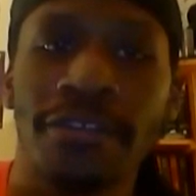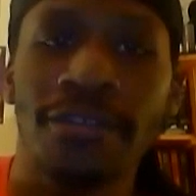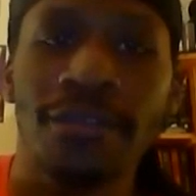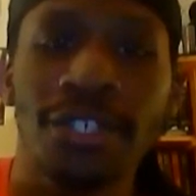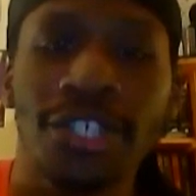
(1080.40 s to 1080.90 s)

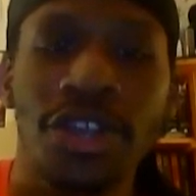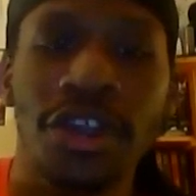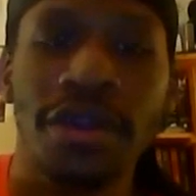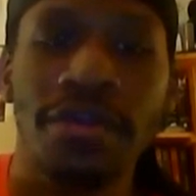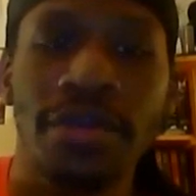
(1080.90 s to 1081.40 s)
You
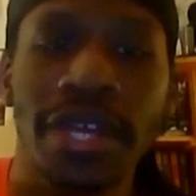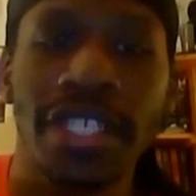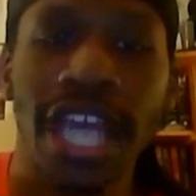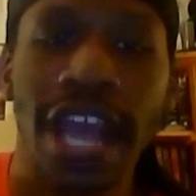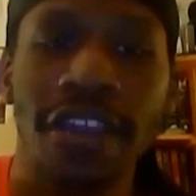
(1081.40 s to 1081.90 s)
sure
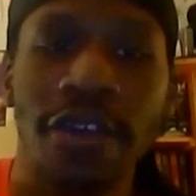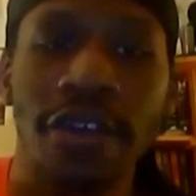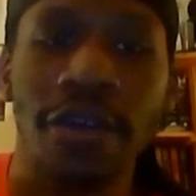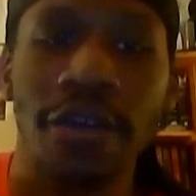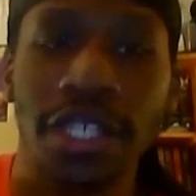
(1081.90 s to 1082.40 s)
impressed Kaido
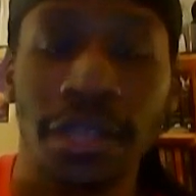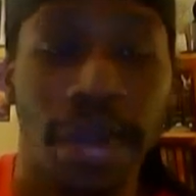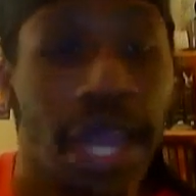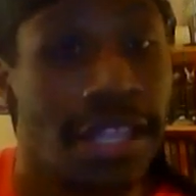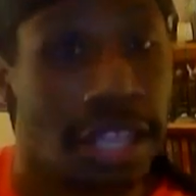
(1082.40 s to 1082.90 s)
and Orochi
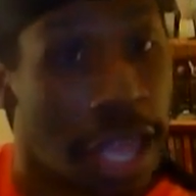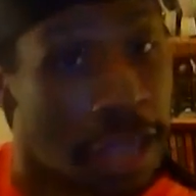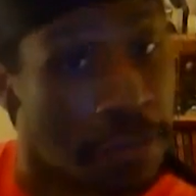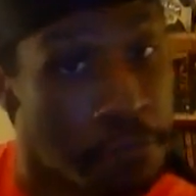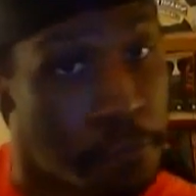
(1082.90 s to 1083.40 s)
back
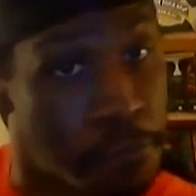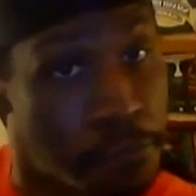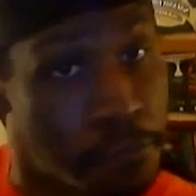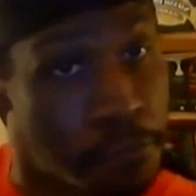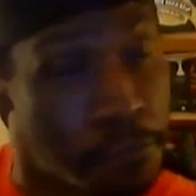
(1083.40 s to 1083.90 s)
then.
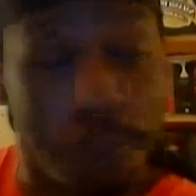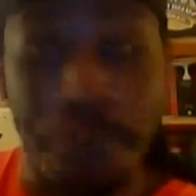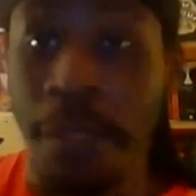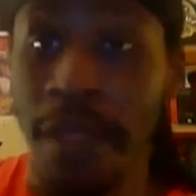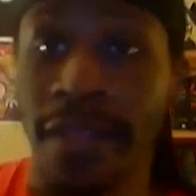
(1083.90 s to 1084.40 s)

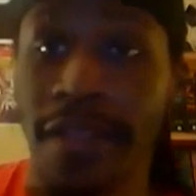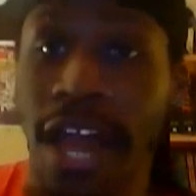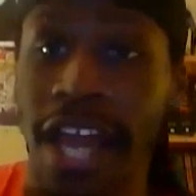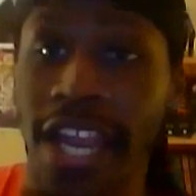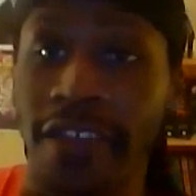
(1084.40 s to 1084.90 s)

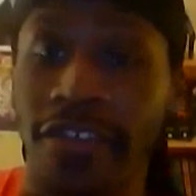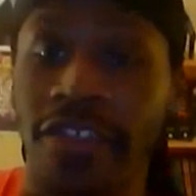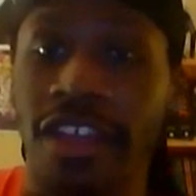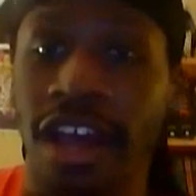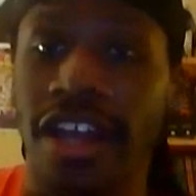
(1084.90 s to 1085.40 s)
I never
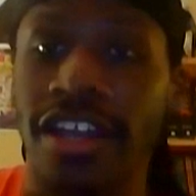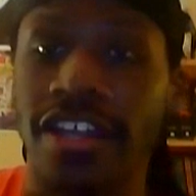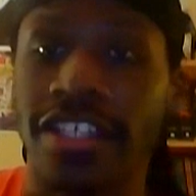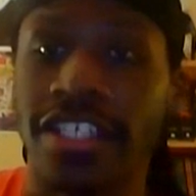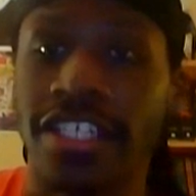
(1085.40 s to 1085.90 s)
thought
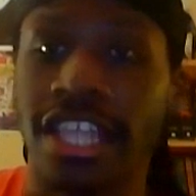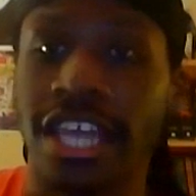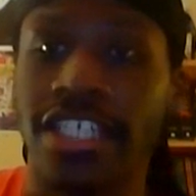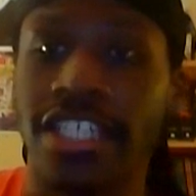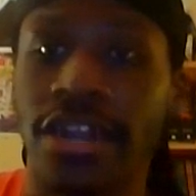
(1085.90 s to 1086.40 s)
the
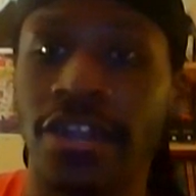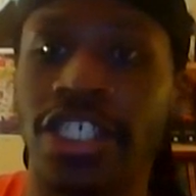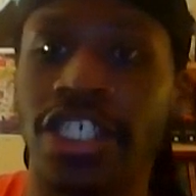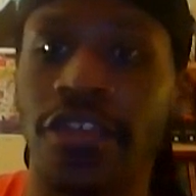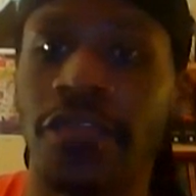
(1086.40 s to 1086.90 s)
legendary
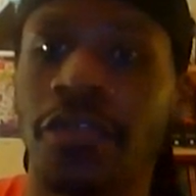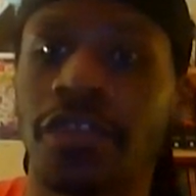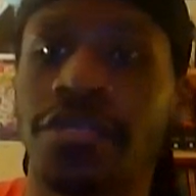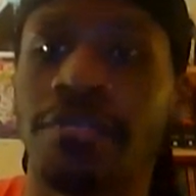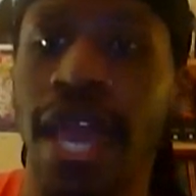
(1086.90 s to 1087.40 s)

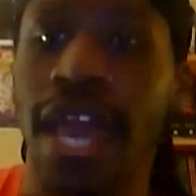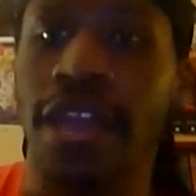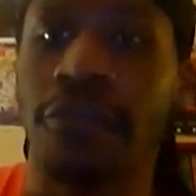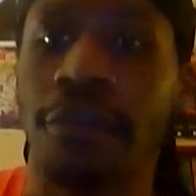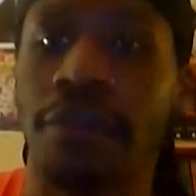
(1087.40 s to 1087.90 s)
chivalrous
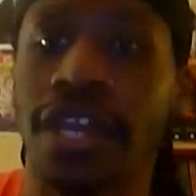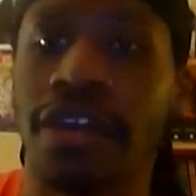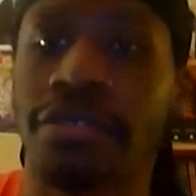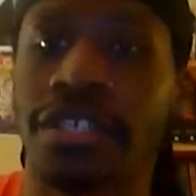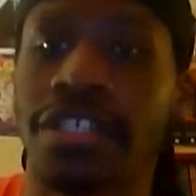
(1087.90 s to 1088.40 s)
man would
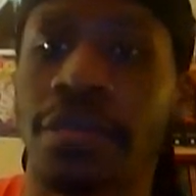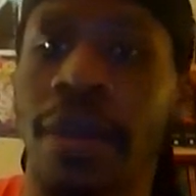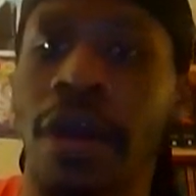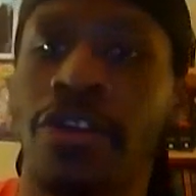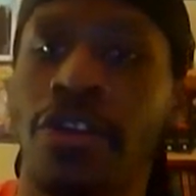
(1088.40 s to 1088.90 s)
become such a
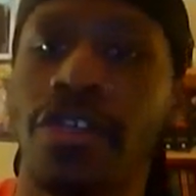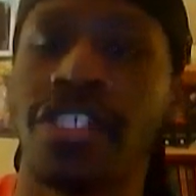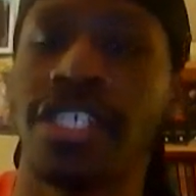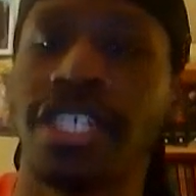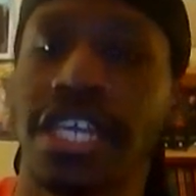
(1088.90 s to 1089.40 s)

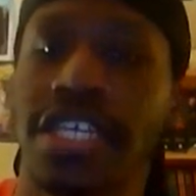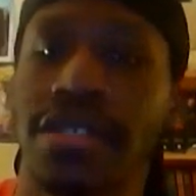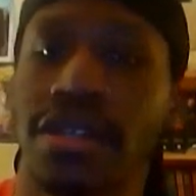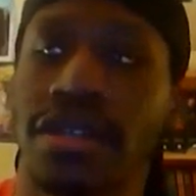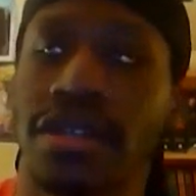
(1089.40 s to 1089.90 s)
malnourished
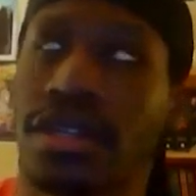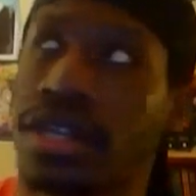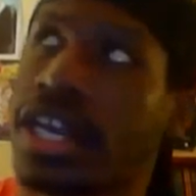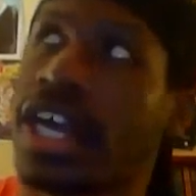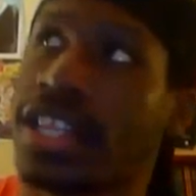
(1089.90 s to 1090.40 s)
geezer.
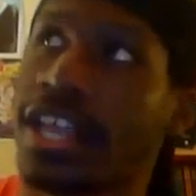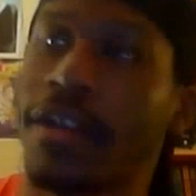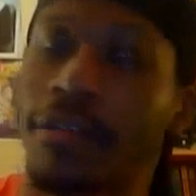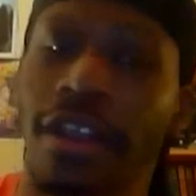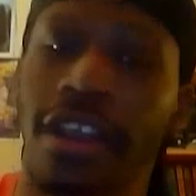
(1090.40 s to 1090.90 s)
You got
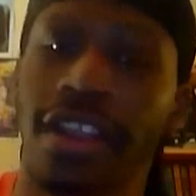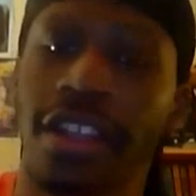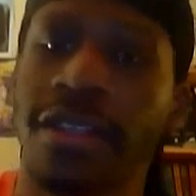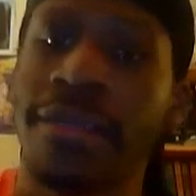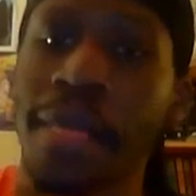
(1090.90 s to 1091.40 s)
that right.
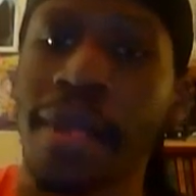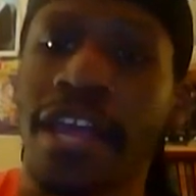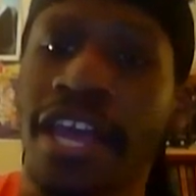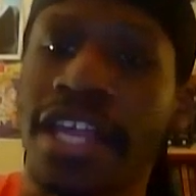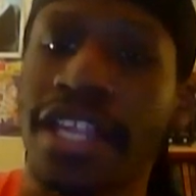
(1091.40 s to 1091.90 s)

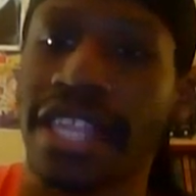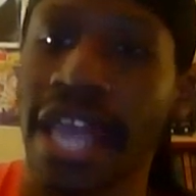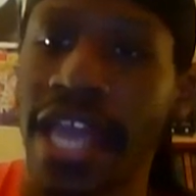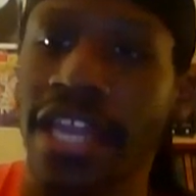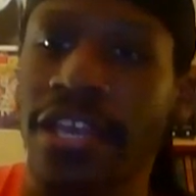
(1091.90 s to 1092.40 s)
And
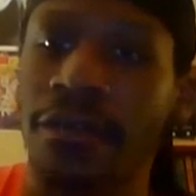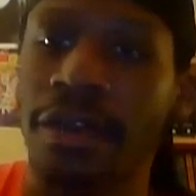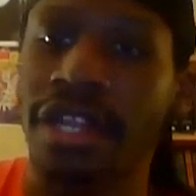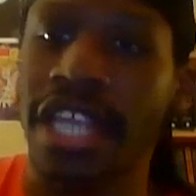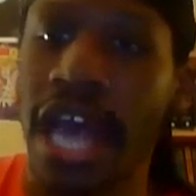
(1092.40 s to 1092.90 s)
that he
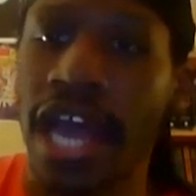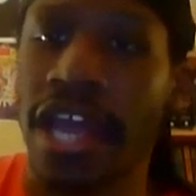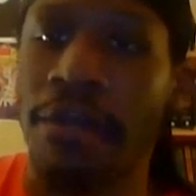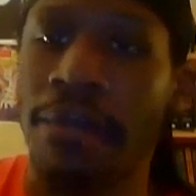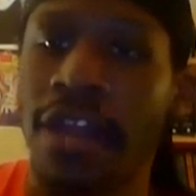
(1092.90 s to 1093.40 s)
would die
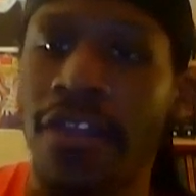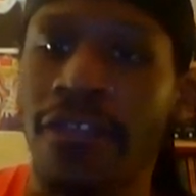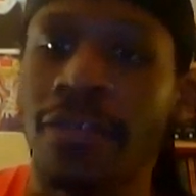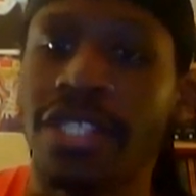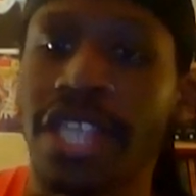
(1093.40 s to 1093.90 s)
a
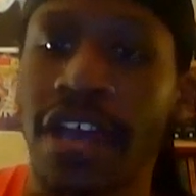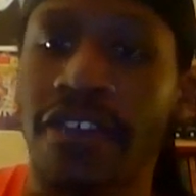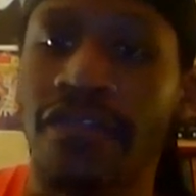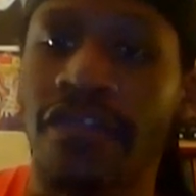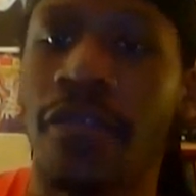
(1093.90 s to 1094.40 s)
pitiful
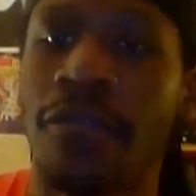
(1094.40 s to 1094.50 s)
death.